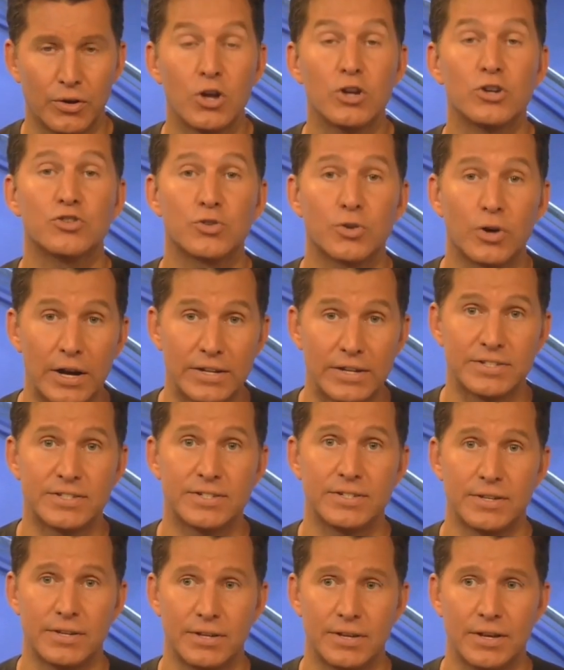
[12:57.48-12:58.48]

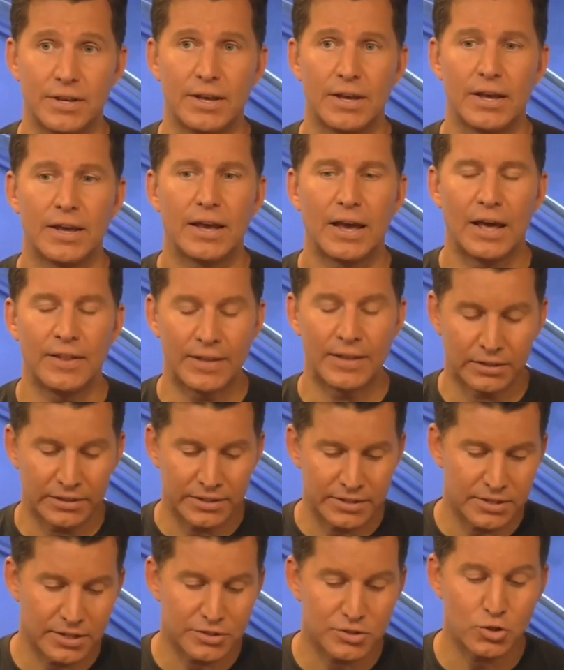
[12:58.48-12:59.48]
trust. And that
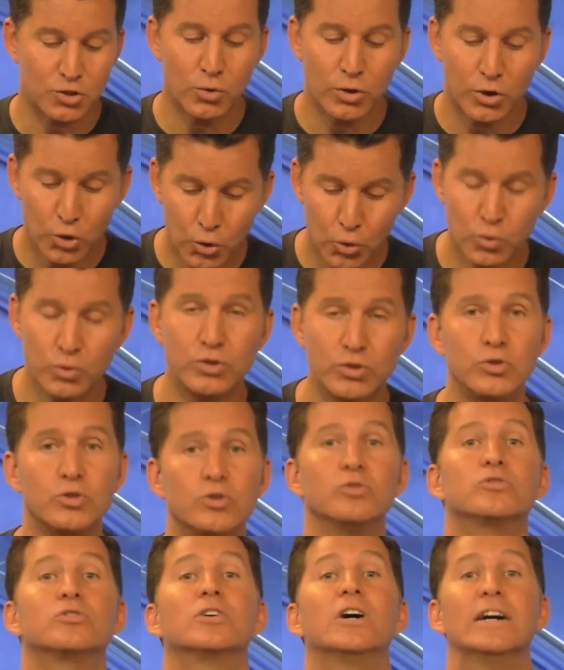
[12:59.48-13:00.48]
leads us to who do you
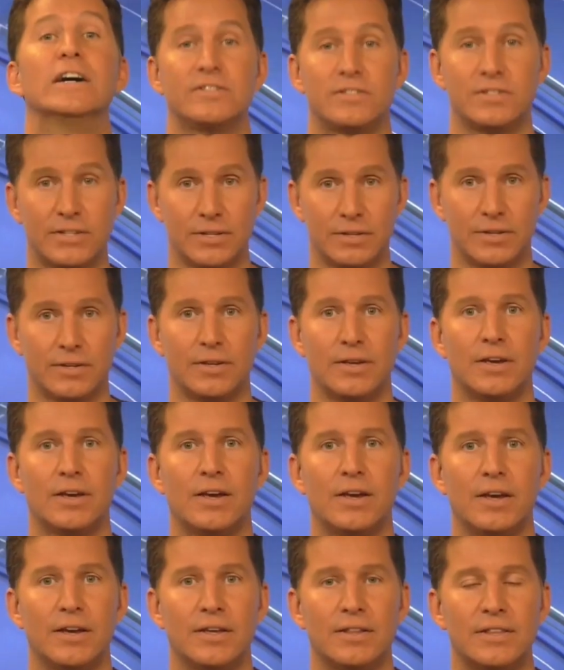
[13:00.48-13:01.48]
trust?
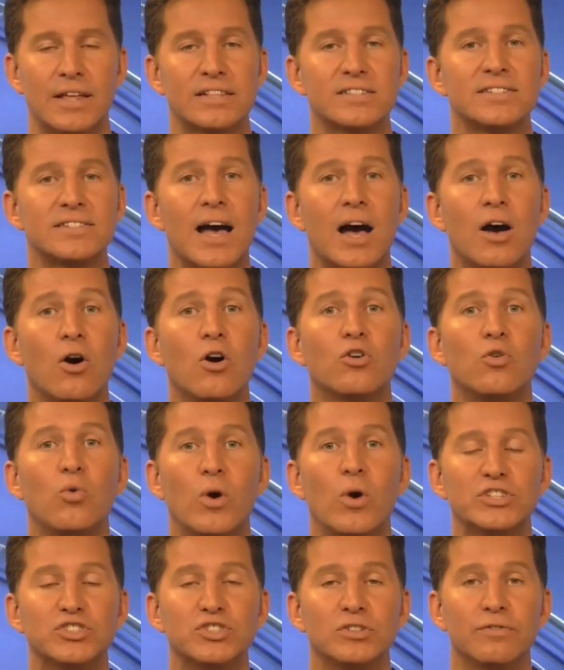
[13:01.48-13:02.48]
That's now a
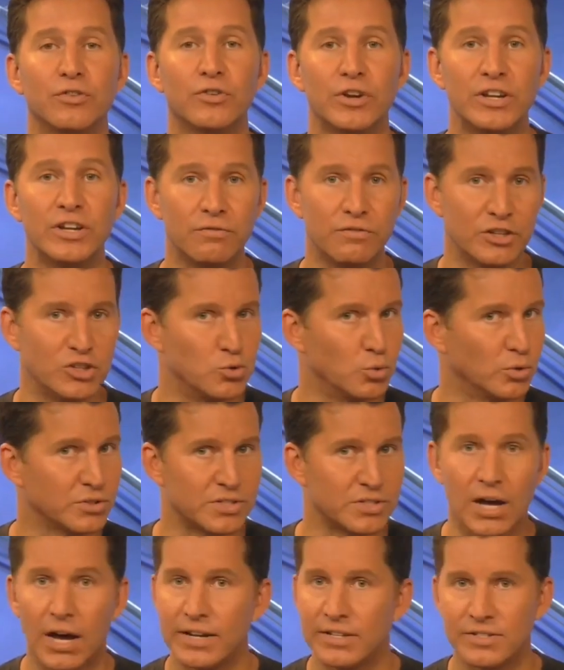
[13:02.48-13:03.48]
question for individuals,
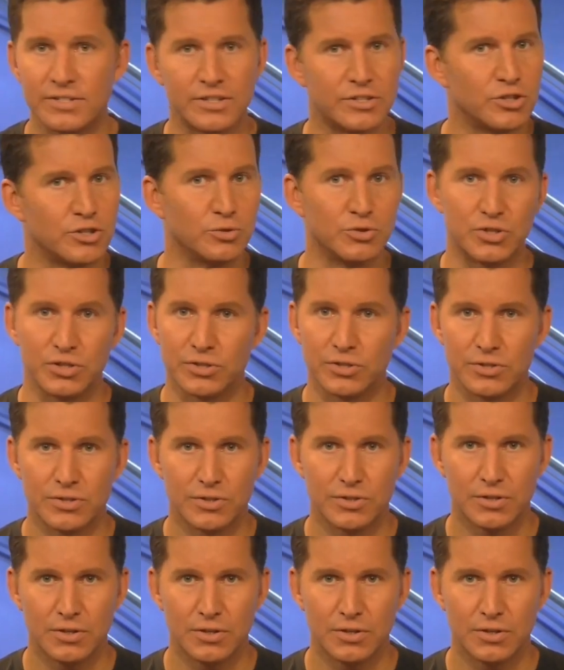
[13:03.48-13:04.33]
not institutions.